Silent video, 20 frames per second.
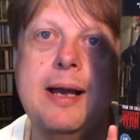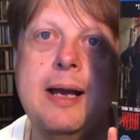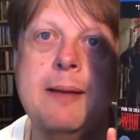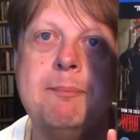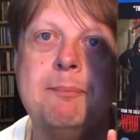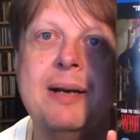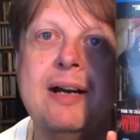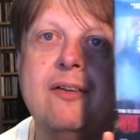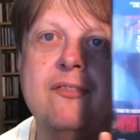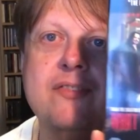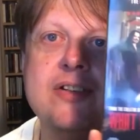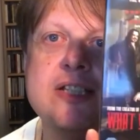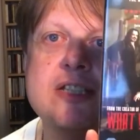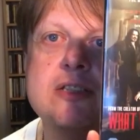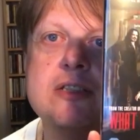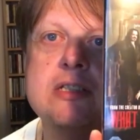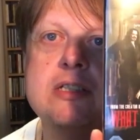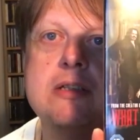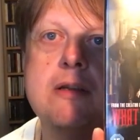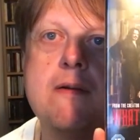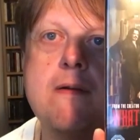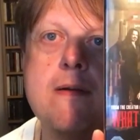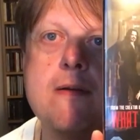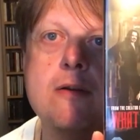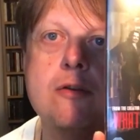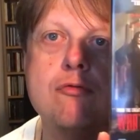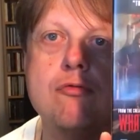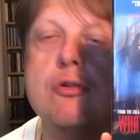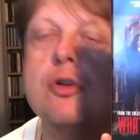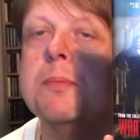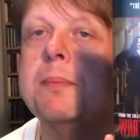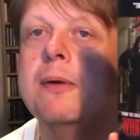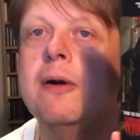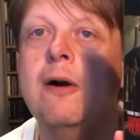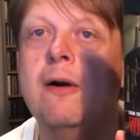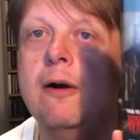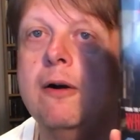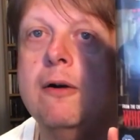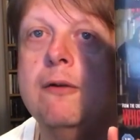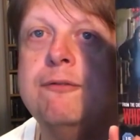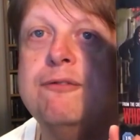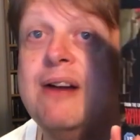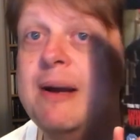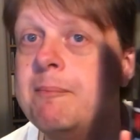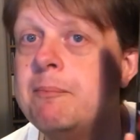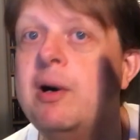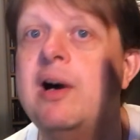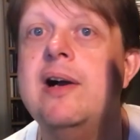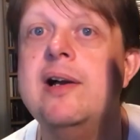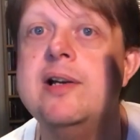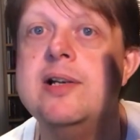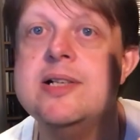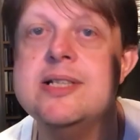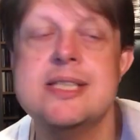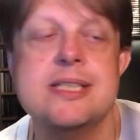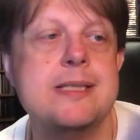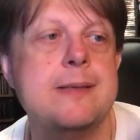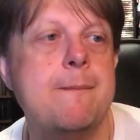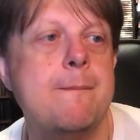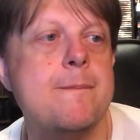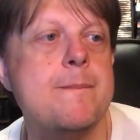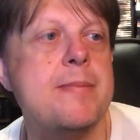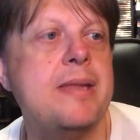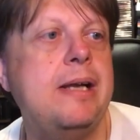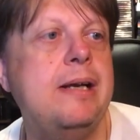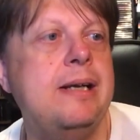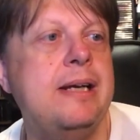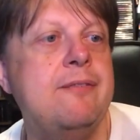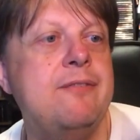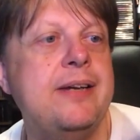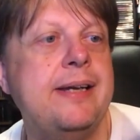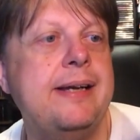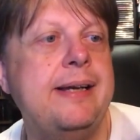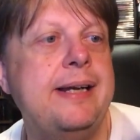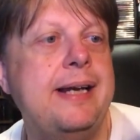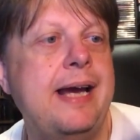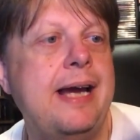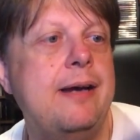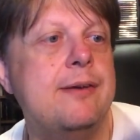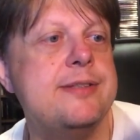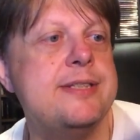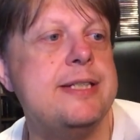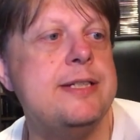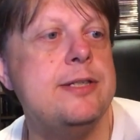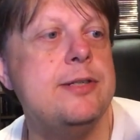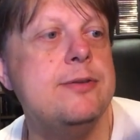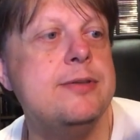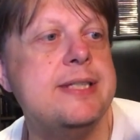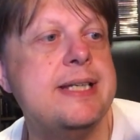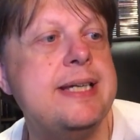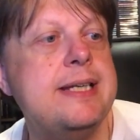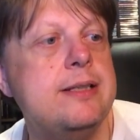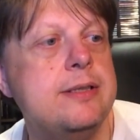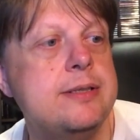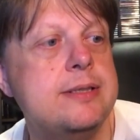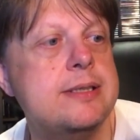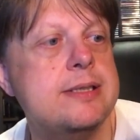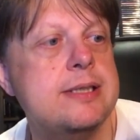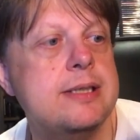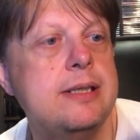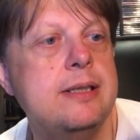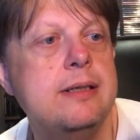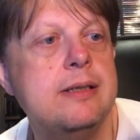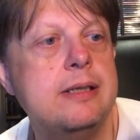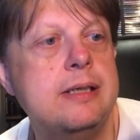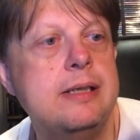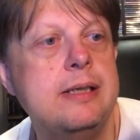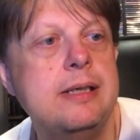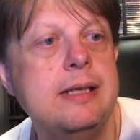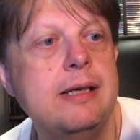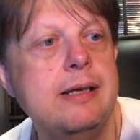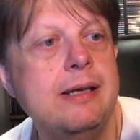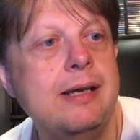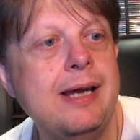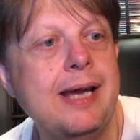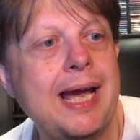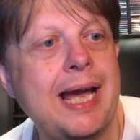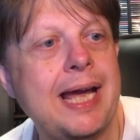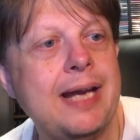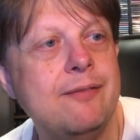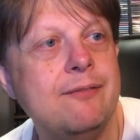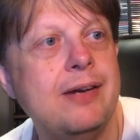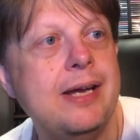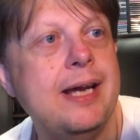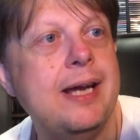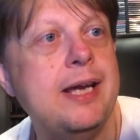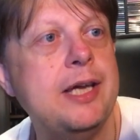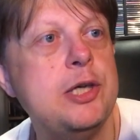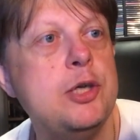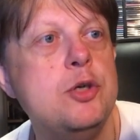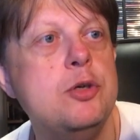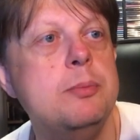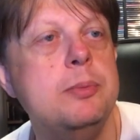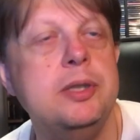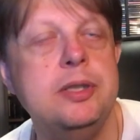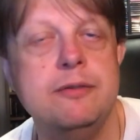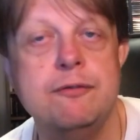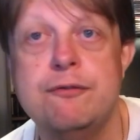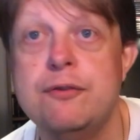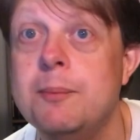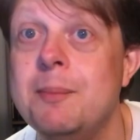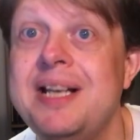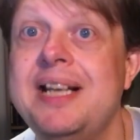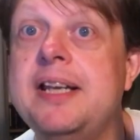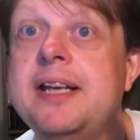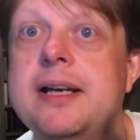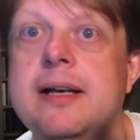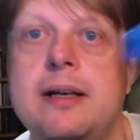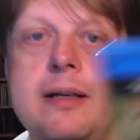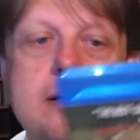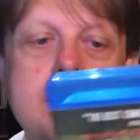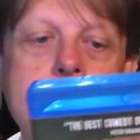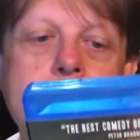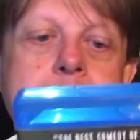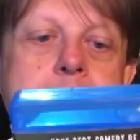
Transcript: about this group of vampires living in a house in New Zealand and their human familiar.